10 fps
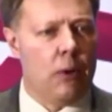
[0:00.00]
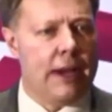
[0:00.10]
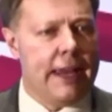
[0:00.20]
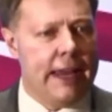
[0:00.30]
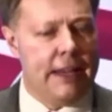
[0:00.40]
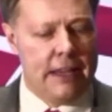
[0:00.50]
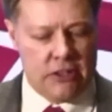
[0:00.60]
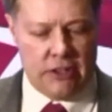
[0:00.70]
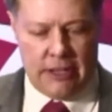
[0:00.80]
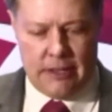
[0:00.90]
way in
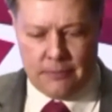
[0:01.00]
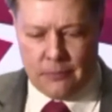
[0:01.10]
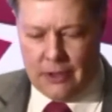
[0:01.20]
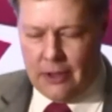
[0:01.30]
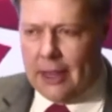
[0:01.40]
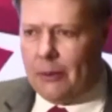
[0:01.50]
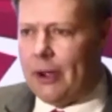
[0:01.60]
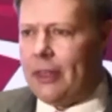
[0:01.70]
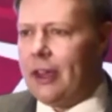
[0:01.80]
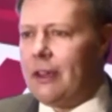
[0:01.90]
easily,
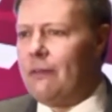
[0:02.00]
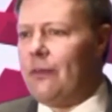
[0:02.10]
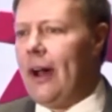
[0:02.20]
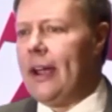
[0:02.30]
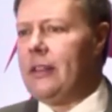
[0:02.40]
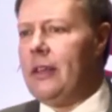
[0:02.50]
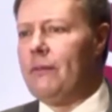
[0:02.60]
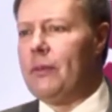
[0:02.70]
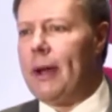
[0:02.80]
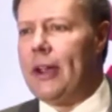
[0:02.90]
where they can find the
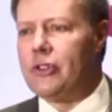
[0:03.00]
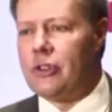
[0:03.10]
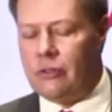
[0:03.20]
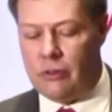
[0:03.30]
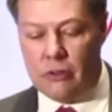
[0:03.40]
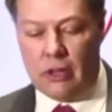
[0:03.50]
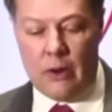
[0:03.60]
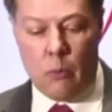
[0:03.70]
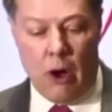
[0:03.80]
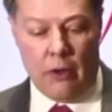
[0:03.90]
information that
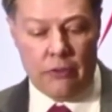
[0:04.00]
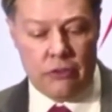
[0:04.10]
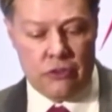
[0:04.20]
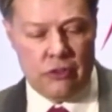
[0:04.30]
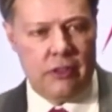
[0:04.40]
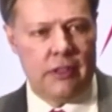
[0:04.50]
they want,